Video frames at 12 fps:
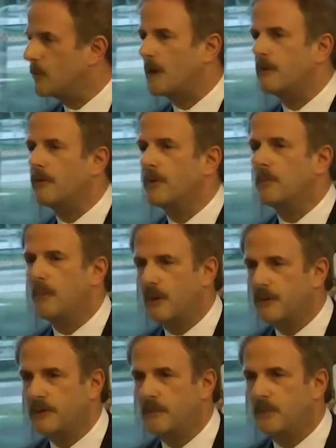And one of the
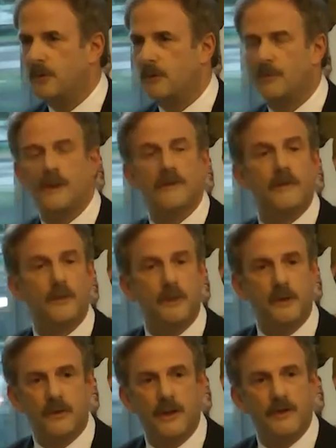most important ones that
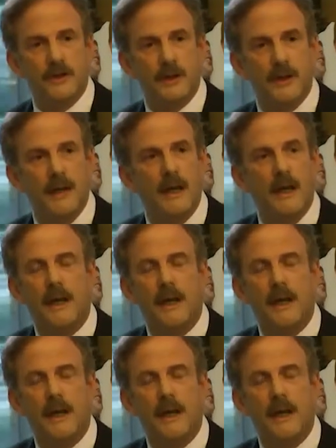we treasure